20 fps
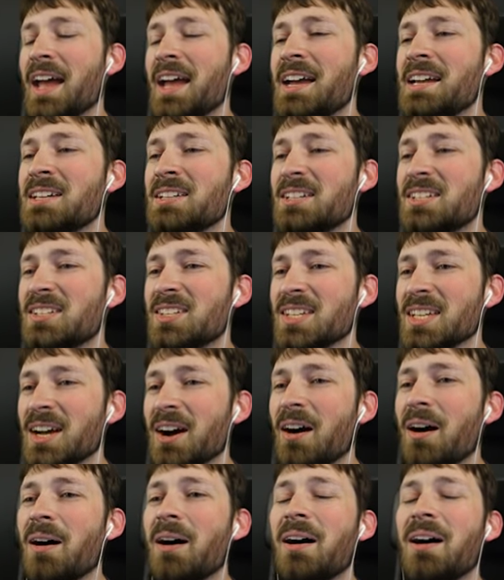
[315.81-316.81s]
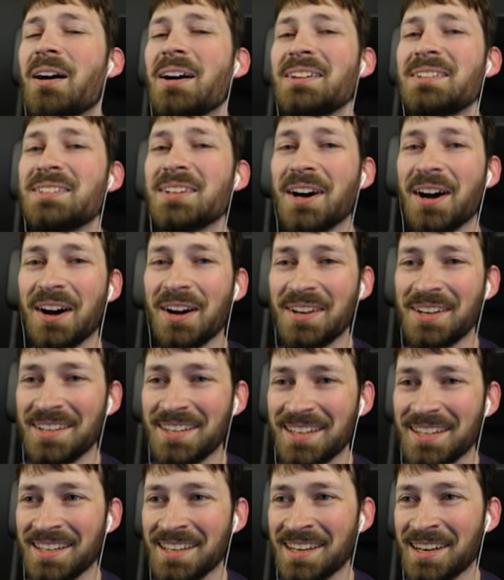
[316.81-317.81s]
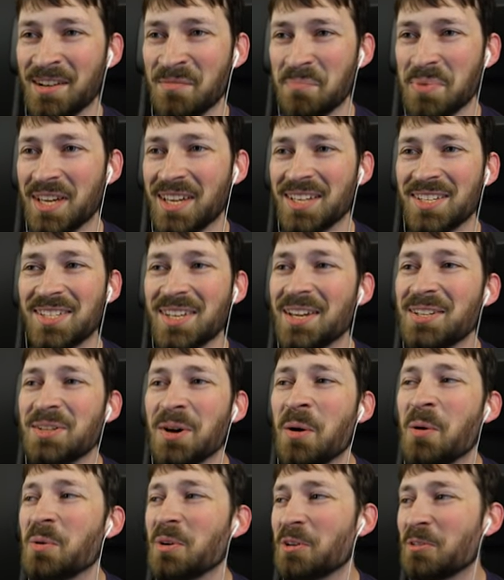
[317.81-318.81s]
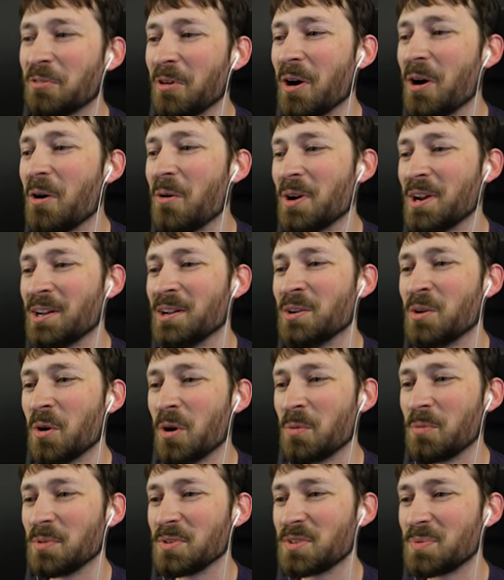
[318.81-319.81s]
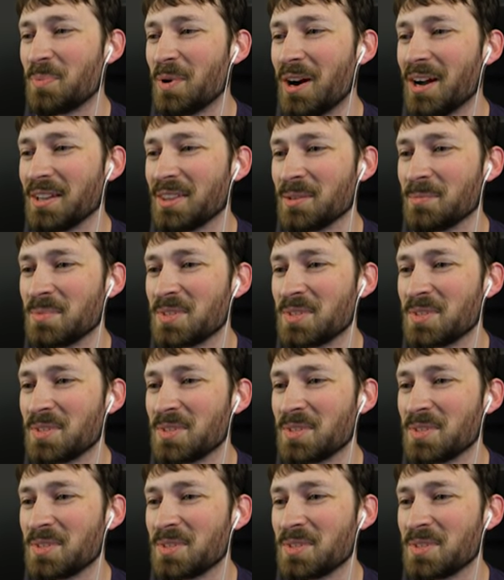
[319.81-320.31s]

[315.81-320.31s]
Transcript: Hence, odd onion. Because they don't grow in a normal spot